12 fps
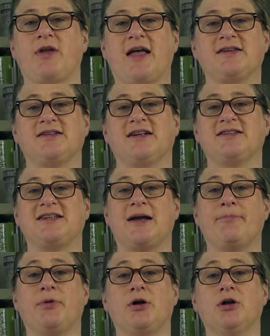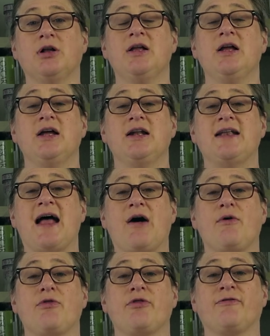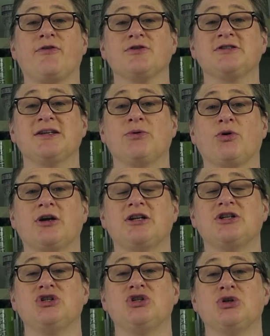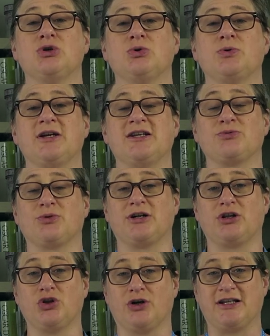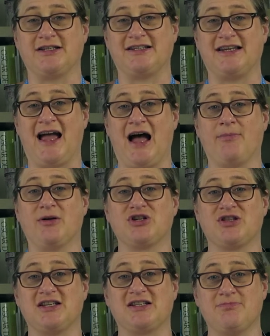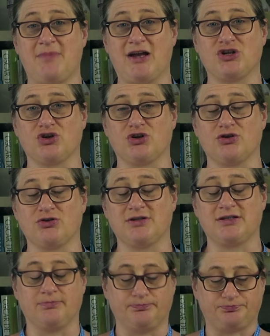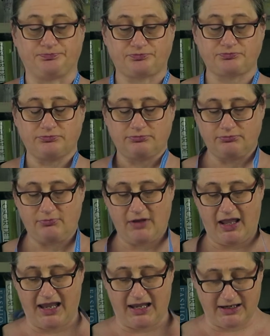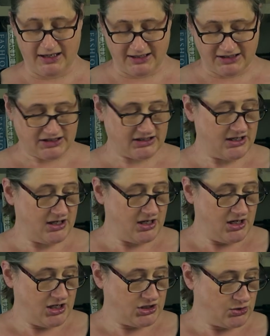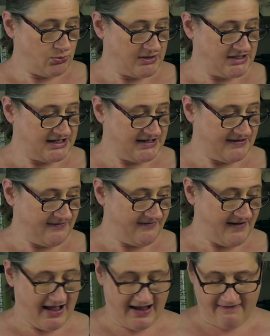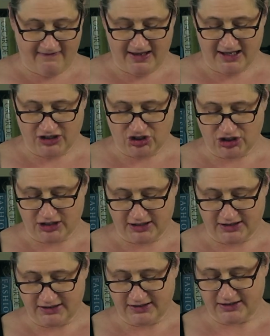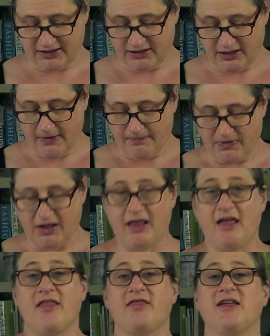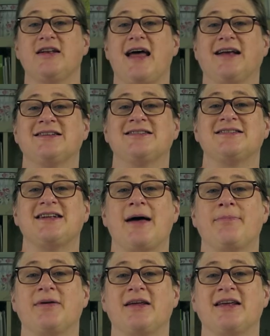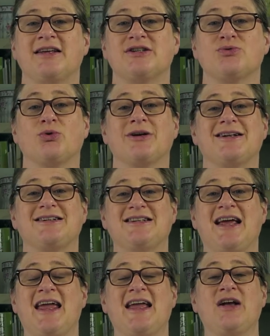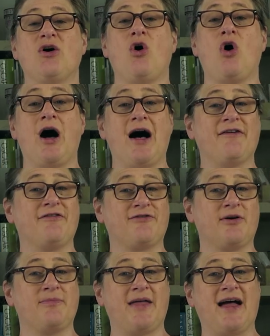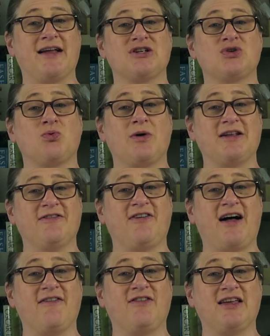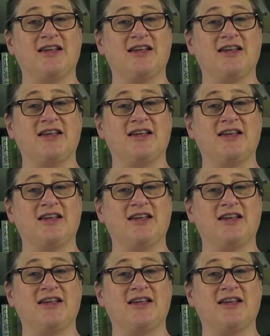as an example. Now, the first thing we're going to do is we're going to look and see how much this measures, and it's 25 inches. The next step is we're going to take off from that 25